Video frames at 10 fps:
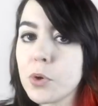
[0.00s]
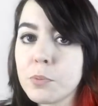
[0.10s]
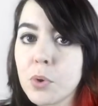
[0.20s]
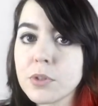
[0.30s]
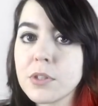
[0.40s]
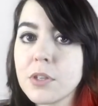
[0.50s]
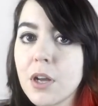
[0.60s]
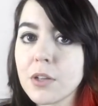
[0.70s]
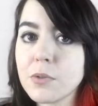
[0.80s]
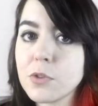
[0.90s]
a broken porcelain
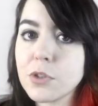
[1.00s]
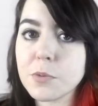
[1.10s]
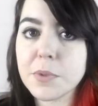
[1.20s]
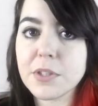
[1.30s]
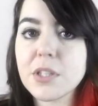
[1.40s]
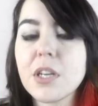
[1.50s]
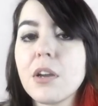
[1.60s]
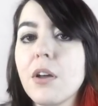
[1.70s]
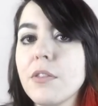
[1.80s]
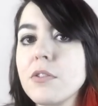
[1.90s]
doll who's just been
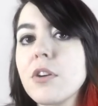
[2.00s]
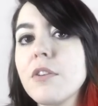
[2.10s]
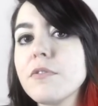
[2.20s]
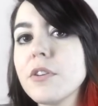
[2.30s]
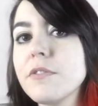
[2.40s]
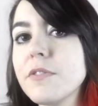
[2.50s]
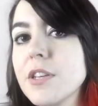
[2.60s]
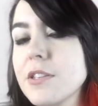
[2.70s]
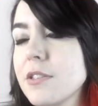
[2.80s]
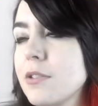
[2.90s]
sitting on the shelf of
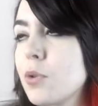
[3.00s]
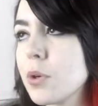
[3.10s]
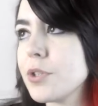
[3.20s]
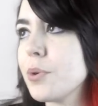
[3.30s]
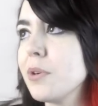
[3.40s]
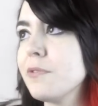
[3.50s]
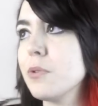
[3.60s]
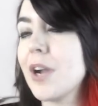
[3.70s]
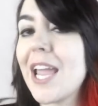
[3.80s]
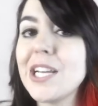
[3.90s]
this toy store
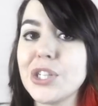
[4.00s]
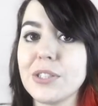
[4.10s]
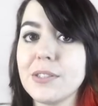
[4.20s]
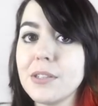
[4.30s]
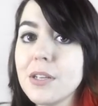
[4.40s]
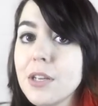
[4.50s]
for ages,